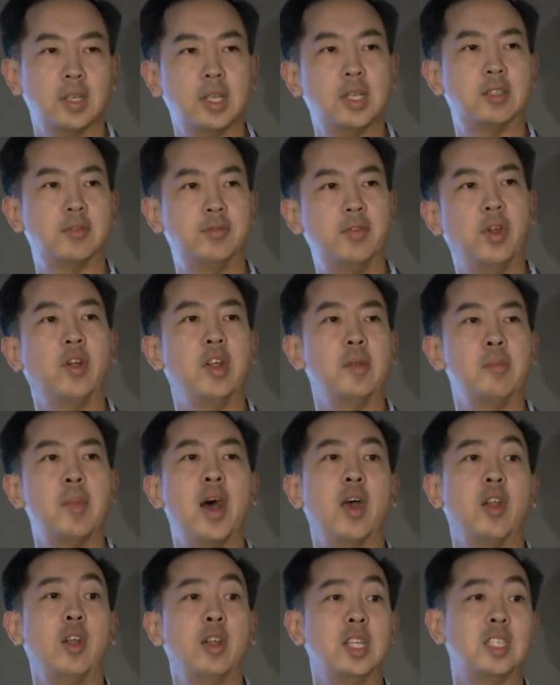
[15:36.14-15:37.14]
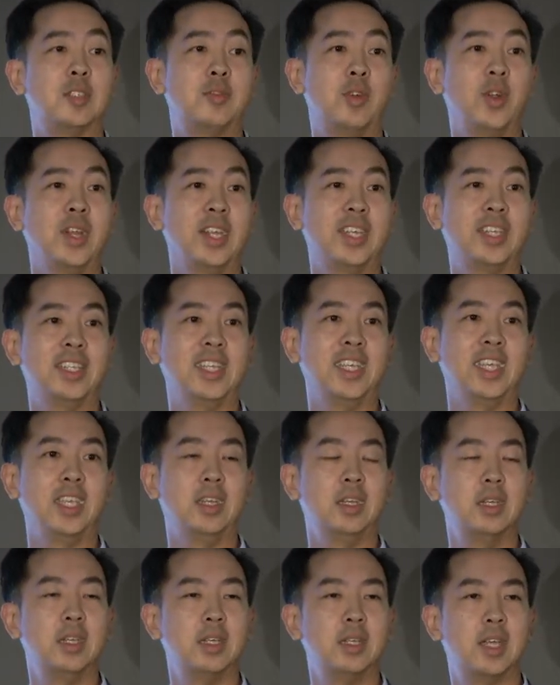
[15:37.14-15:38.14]
it's very modern, it's very
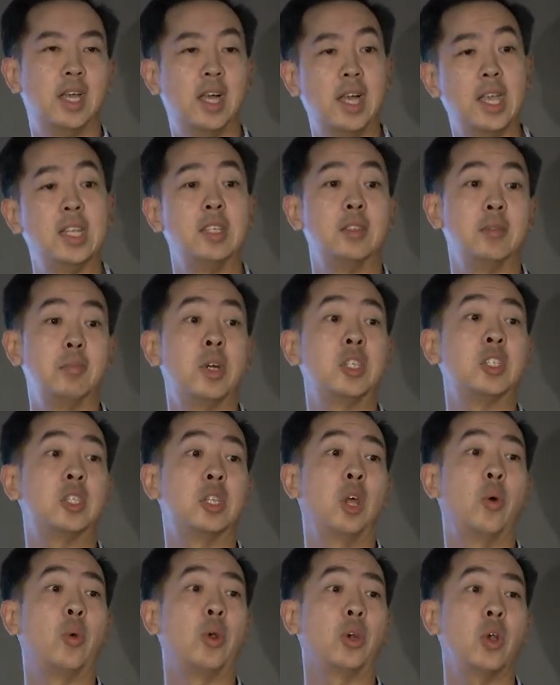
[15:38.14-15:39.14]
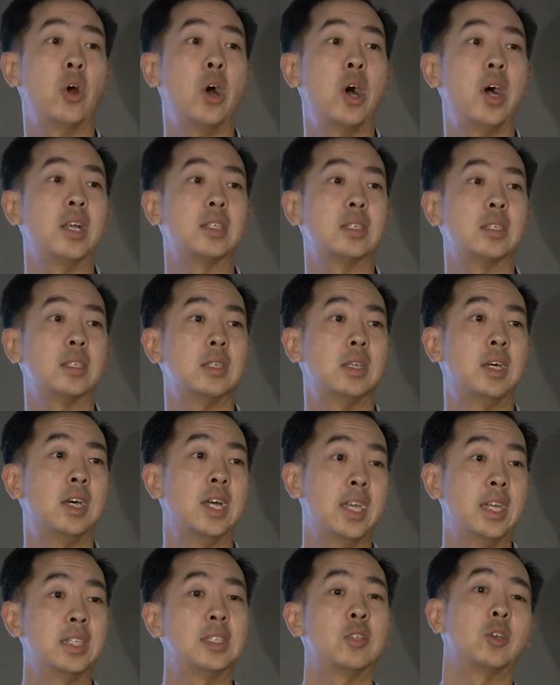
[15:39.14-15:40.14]
clean, and much lower costs,
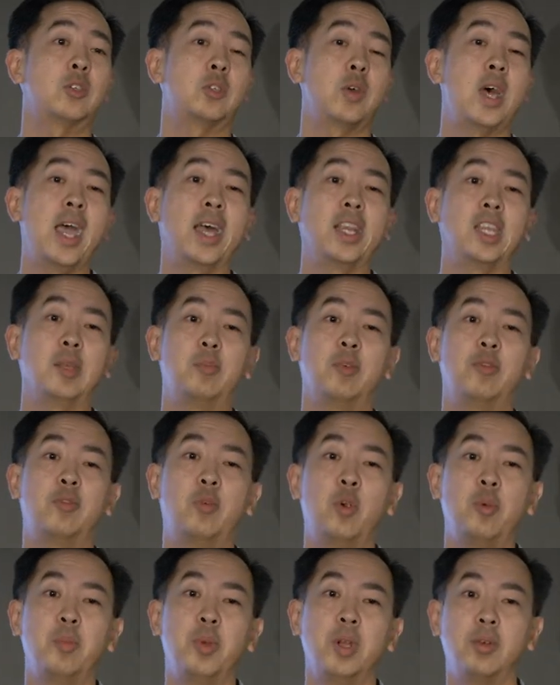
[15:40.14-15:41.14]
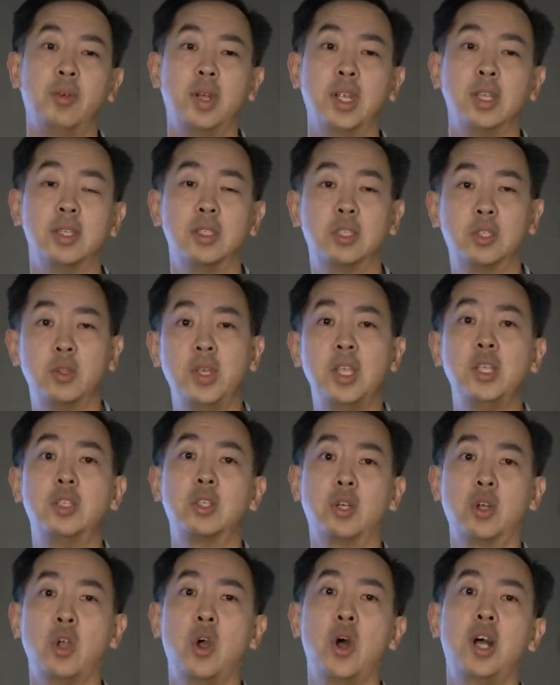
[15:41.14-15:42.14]
and it's also highly performant, right? And so these
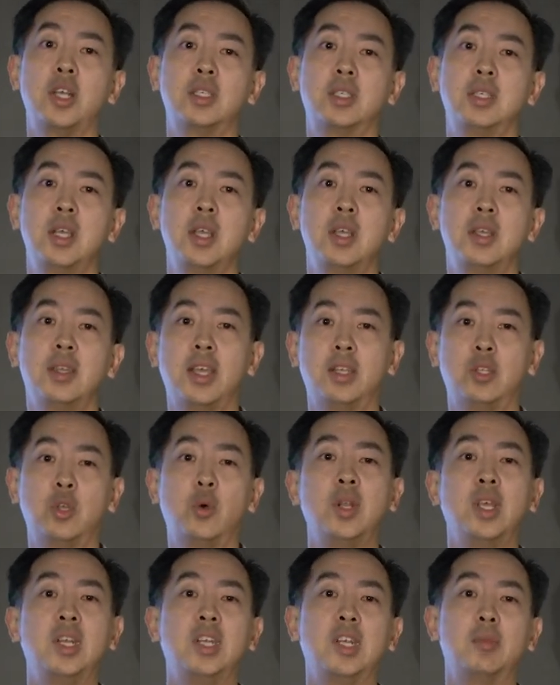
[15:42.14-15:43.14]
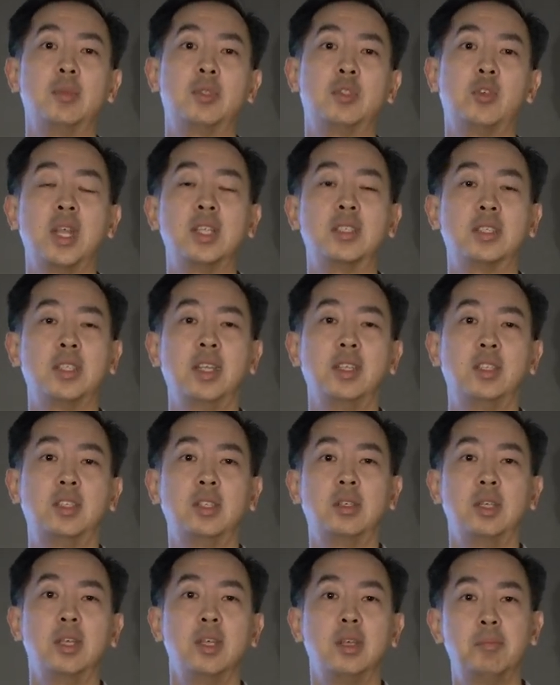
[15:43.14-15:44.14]
are costs that don't end up translating
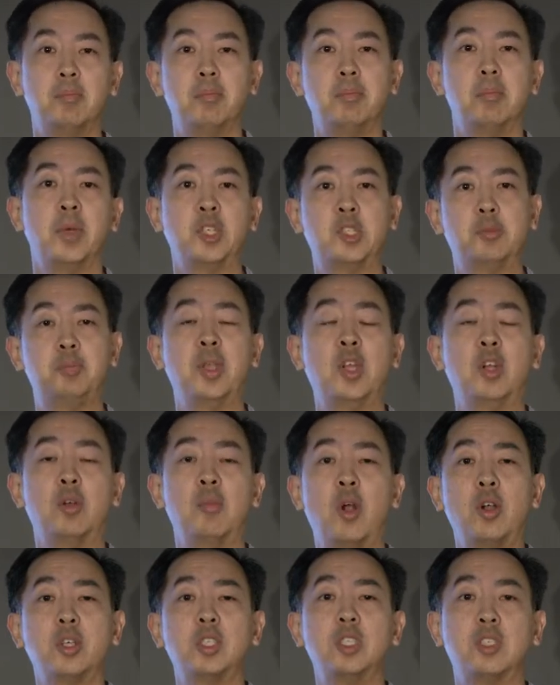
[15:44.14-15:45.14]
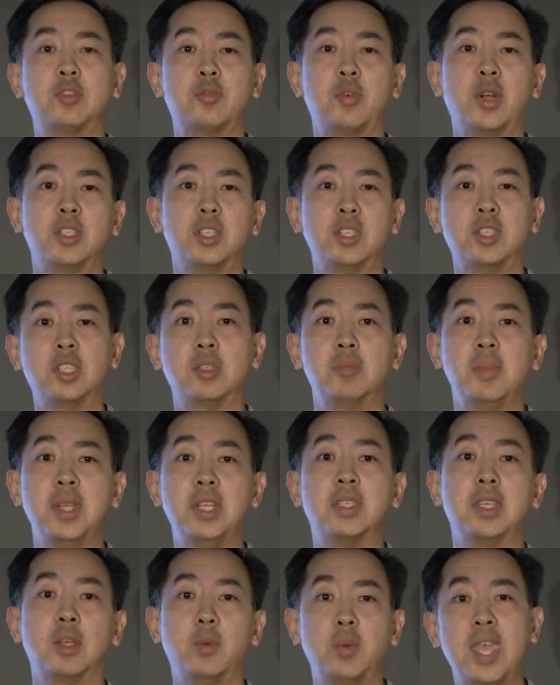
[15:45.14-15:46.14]
to much bigger margins for us. It just
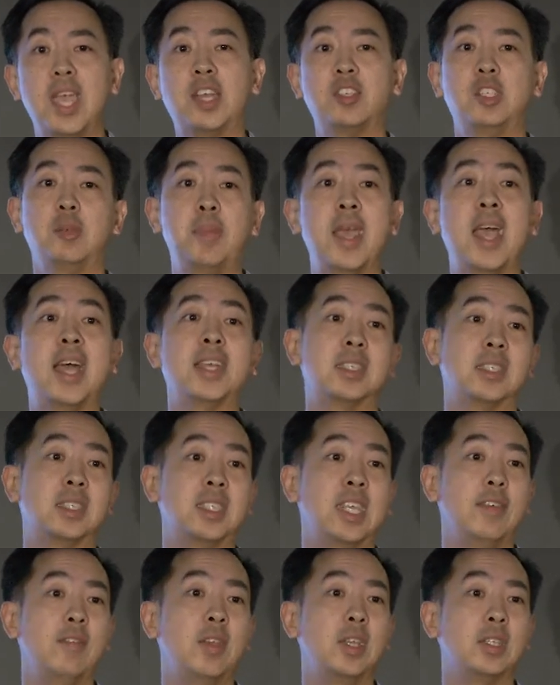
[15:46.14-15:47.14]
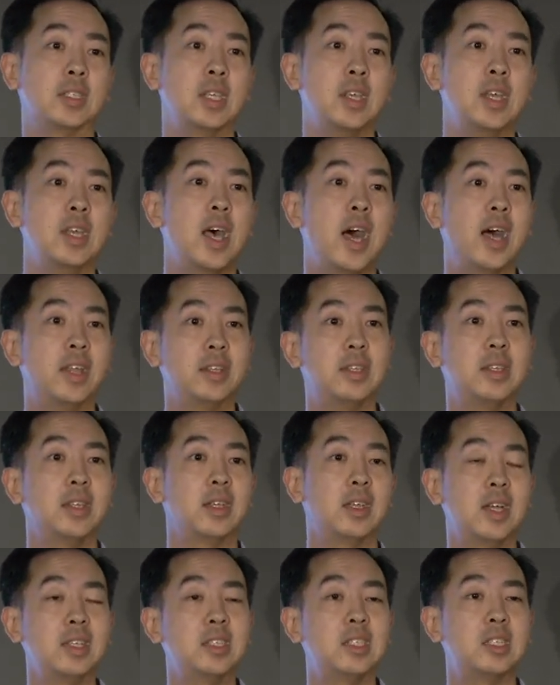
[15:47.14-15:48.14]
means that we actually pass the savings onto the
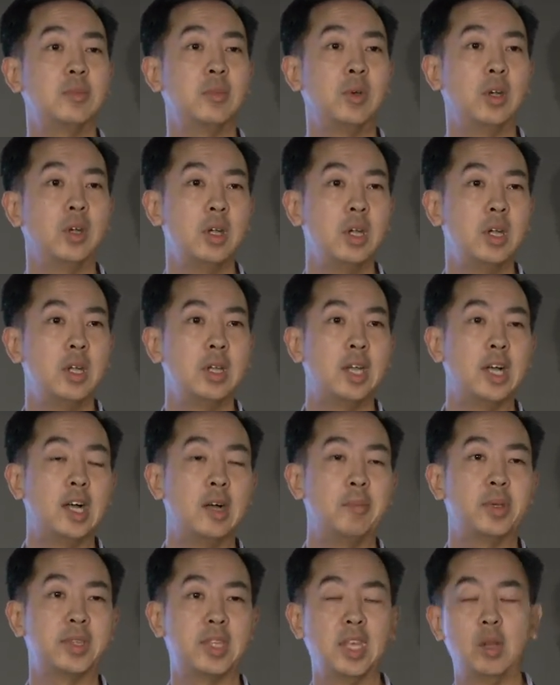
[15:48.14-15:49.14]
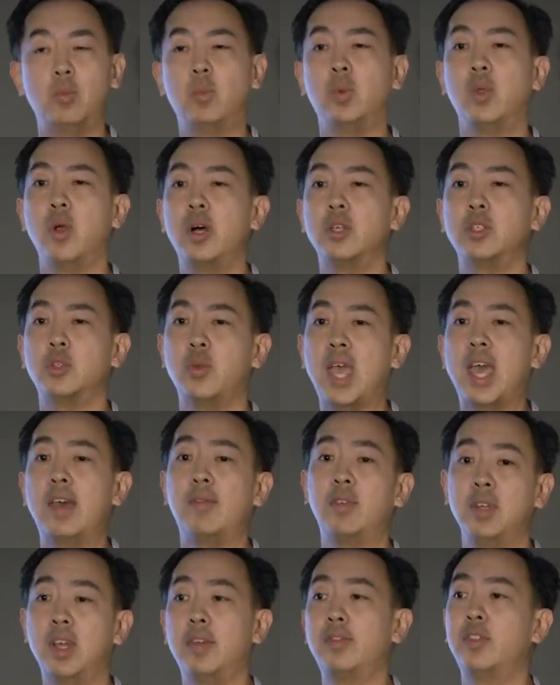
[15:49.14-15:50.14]
customer, but then we also
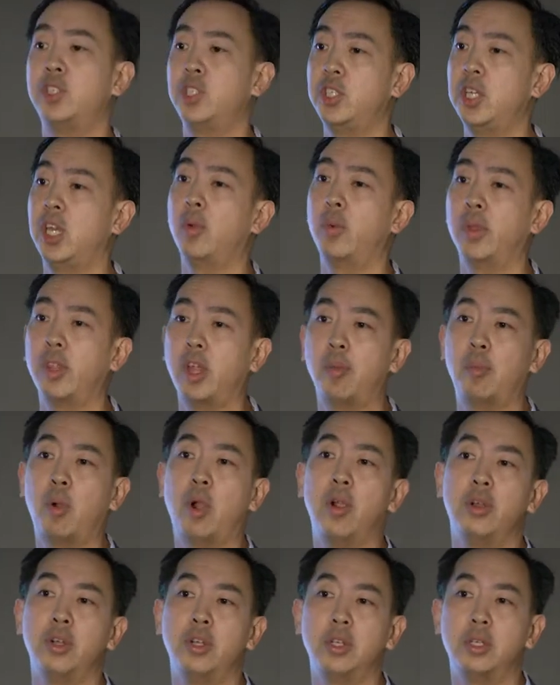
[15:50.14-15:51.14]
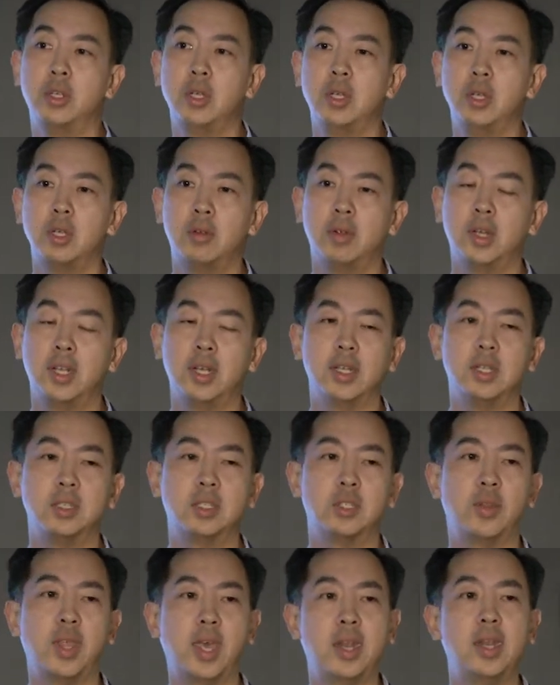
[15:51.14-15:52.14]
have enough to share with our partner, right? And
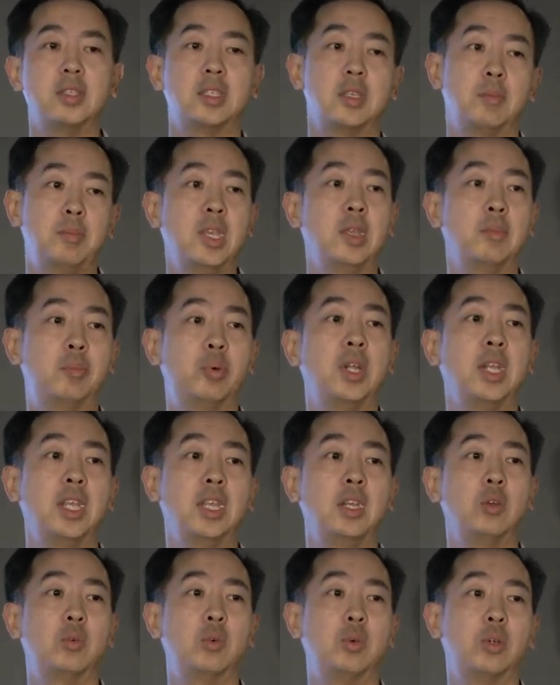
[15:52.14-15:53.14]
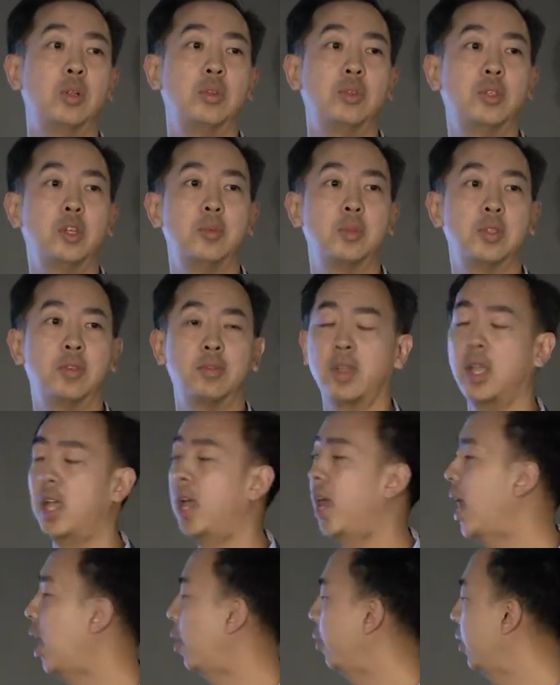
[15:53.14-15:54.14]
so that ends up being pretty integral in terms of
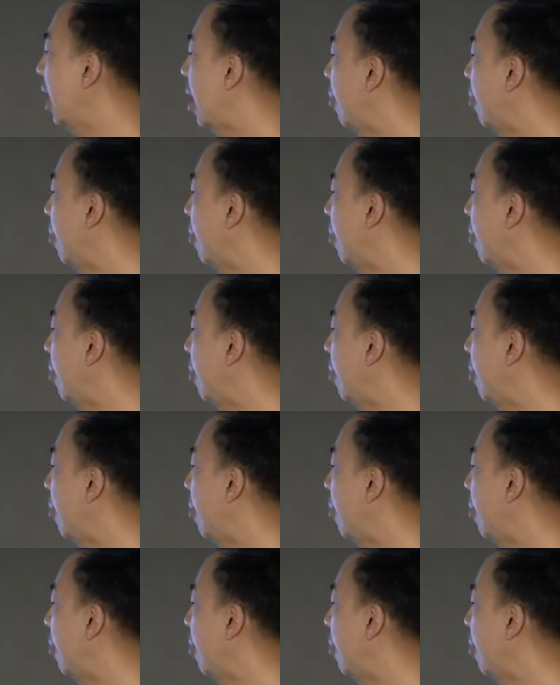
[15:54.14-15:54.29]
how we